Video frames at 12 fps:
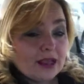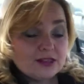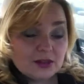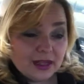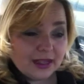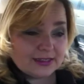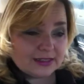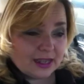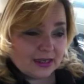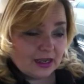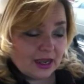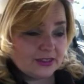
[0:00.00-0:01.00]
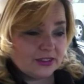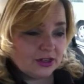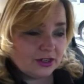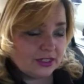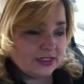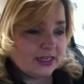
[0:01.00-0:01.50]
So, like I said, I
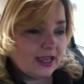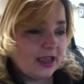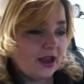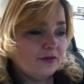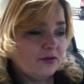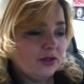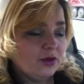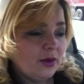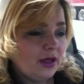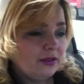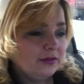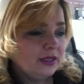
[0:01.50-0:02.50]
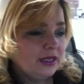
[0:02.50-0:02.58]
started today off really well.